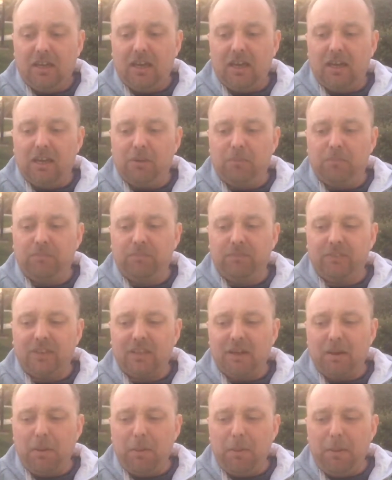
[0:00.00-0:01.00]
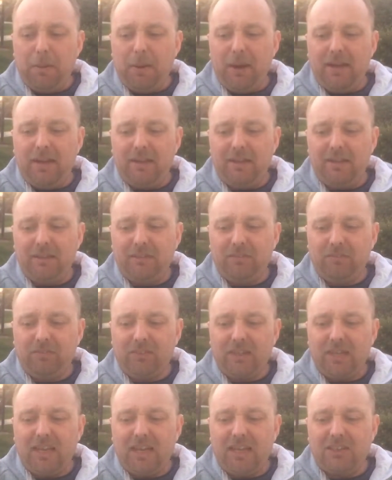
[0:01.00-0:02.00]
And
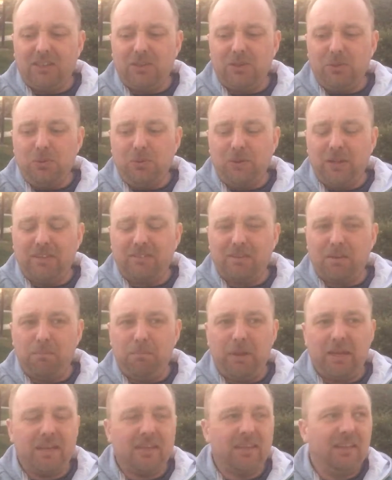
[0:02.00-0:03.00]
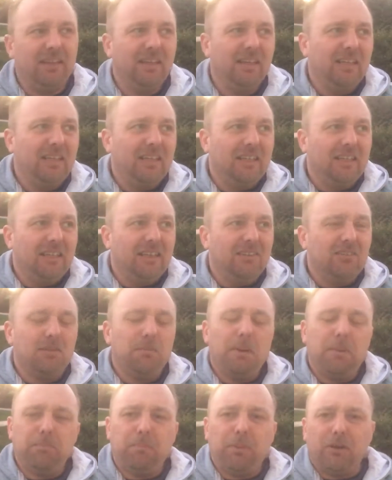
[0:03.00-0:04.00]
it's a
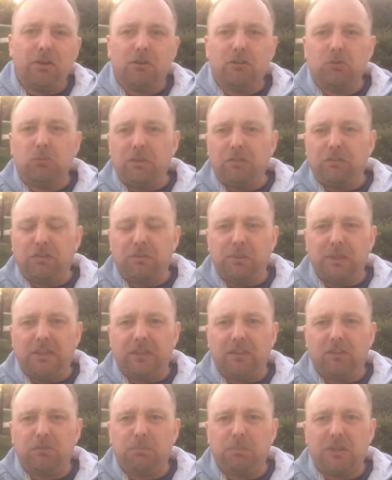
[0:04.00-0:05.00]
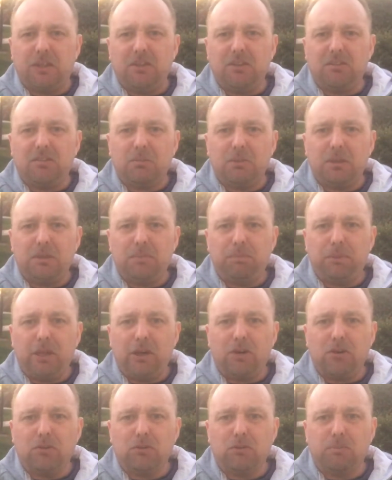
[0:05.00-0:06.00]
bit bittersweet for me, this, because I mean,
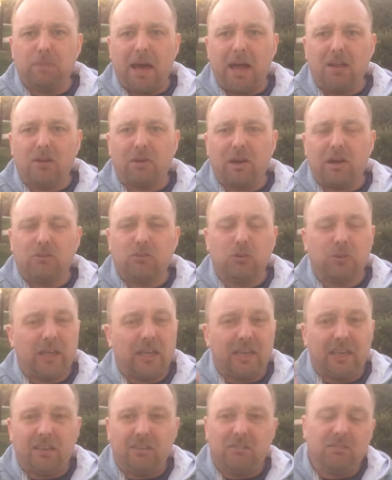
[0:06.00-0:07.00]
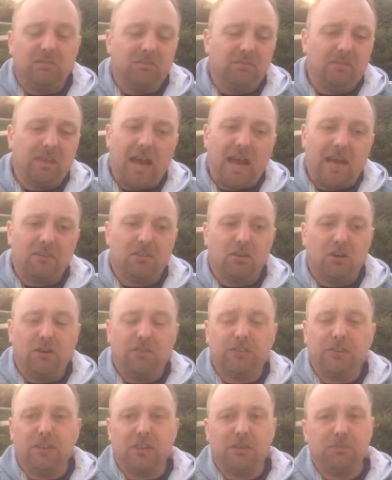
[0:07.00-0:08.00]
PlayerUnknown's Battlegrounds, okay, hats
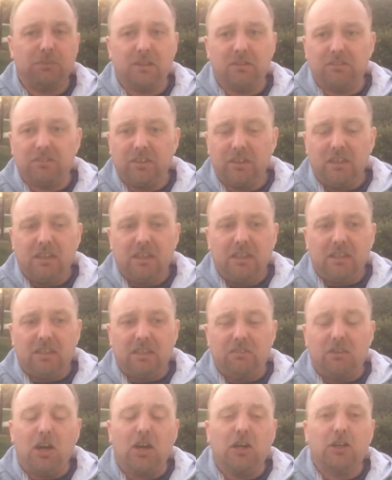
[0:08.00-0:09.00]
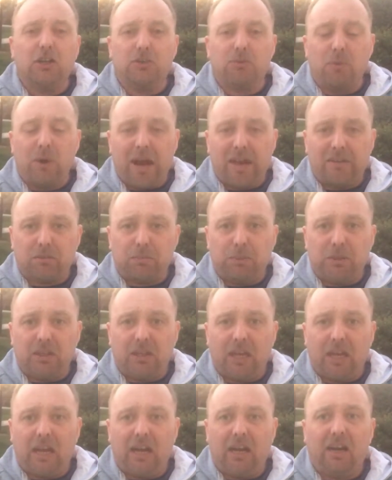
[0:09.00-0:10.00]
off to them. They've got a good recipe
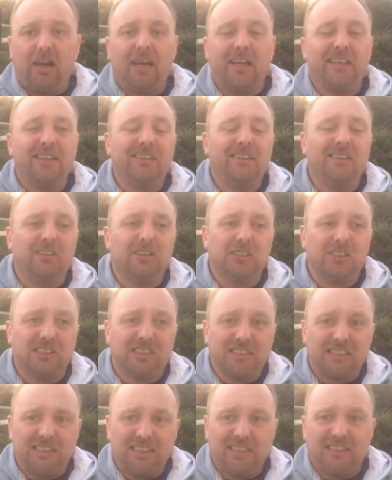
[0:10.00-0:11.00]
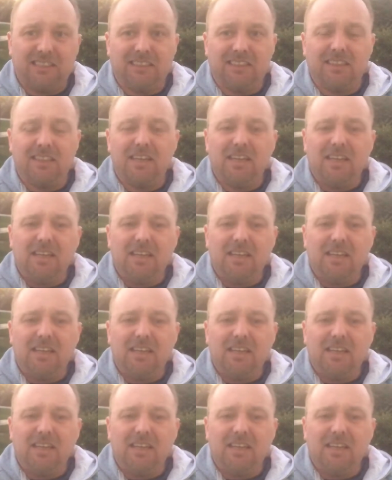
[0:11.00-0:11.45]
there and they're succeeding,